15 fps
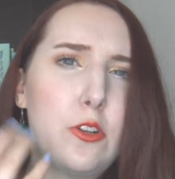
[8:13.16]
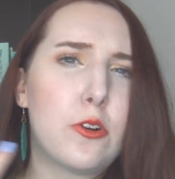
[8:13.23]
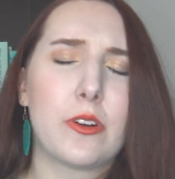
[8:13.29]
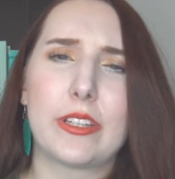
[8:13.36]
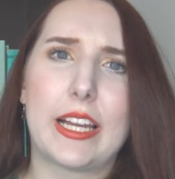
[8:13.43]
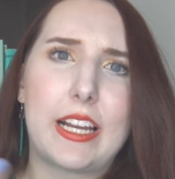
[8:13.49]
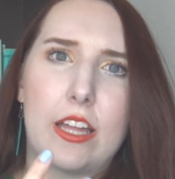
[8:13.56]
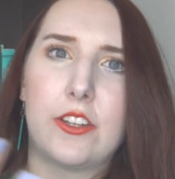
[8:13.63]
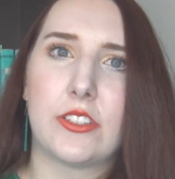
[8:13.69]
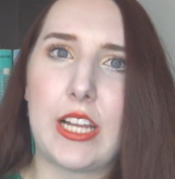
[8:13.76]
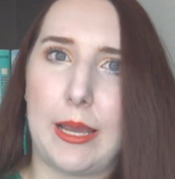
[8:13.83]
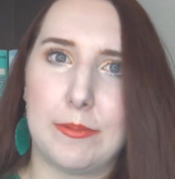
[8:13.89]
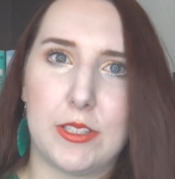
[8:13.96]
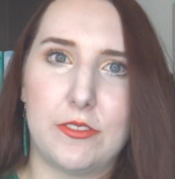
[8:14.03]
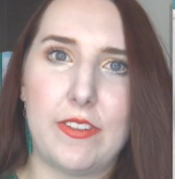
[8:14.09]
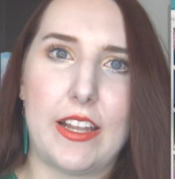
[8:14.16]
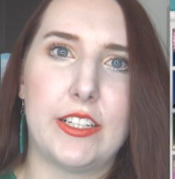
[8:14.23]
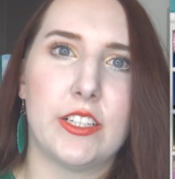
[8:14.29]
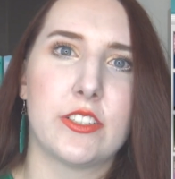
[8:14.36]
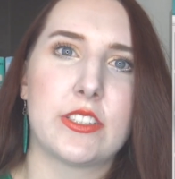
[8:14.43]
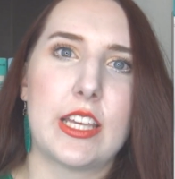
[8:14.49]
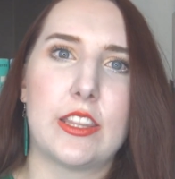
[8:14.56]
or like other types of
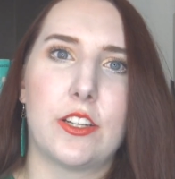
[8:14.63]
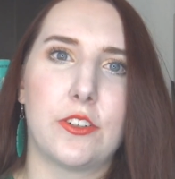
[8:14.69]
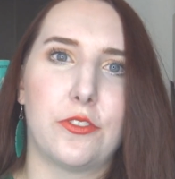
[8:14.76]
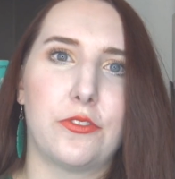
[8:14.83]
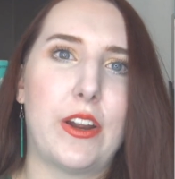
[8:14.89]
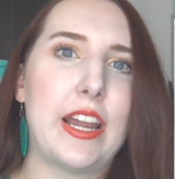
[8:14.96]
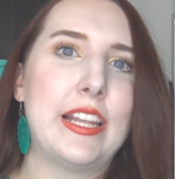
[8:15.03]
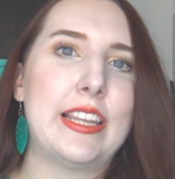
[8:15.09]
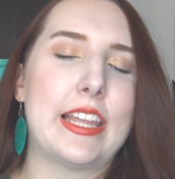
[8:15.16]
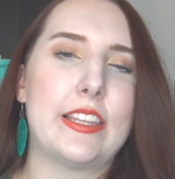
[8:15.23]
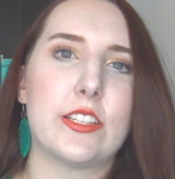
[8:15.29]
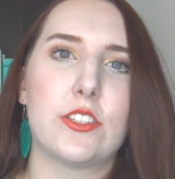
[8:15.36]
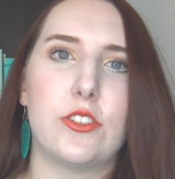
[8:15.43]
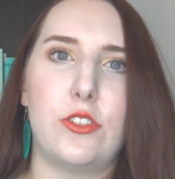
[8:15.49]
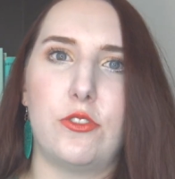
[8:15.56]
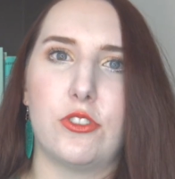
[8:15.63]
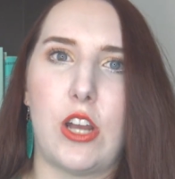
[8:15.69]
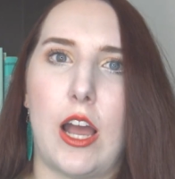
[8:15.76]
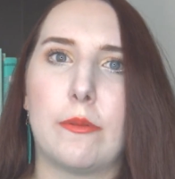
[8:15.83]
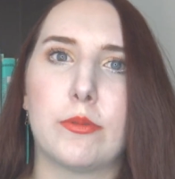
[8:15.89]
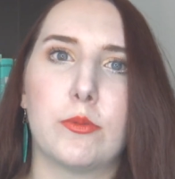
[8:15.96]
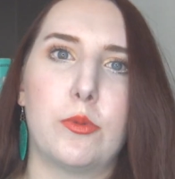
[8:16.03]
vendors and they're afraid that this new
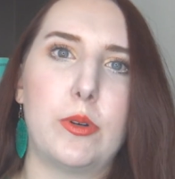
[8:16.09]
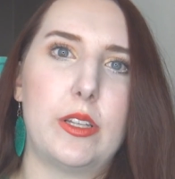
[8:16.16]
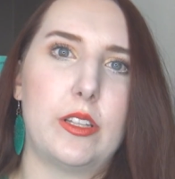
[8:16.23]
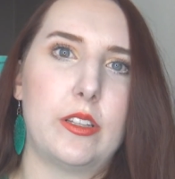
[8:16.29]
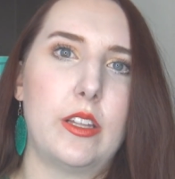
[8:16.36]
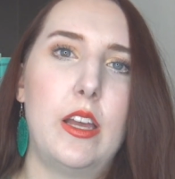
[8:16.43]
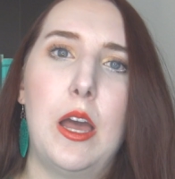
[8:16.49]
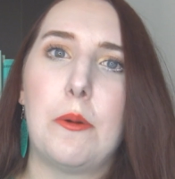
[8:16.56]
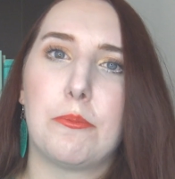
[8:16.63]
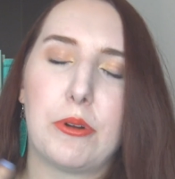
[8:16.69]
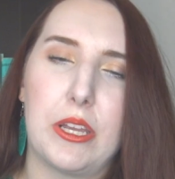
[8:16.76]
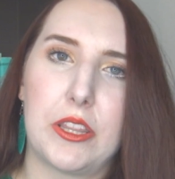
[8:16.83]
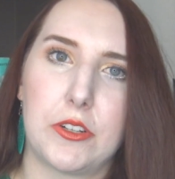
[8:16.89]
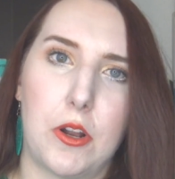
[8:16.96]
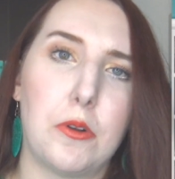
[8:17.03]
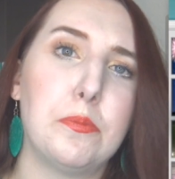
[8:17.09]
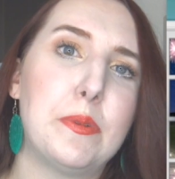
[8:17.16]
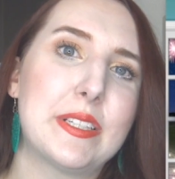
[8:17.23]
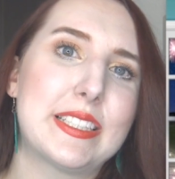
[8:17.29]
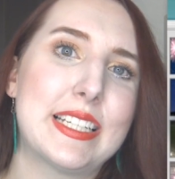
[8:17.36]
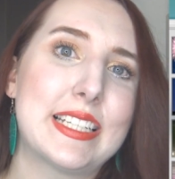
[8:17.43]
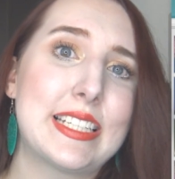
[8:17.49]
shop will bring their own
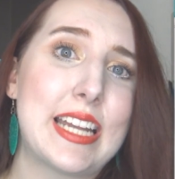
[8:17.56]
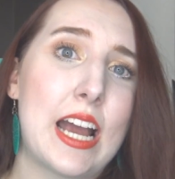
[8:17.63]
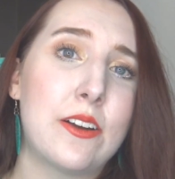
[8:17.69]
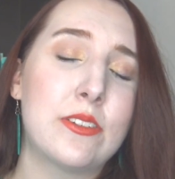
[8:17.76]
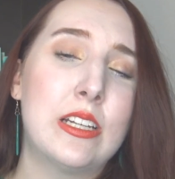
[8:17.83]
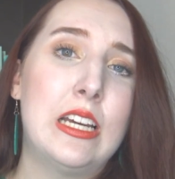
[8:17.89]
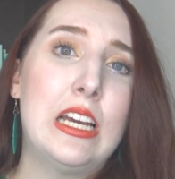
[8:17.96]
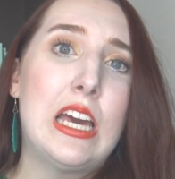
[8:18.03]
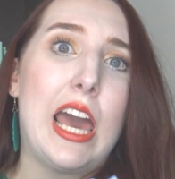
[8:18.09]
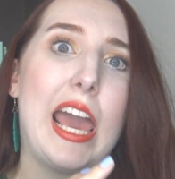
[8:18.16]
business down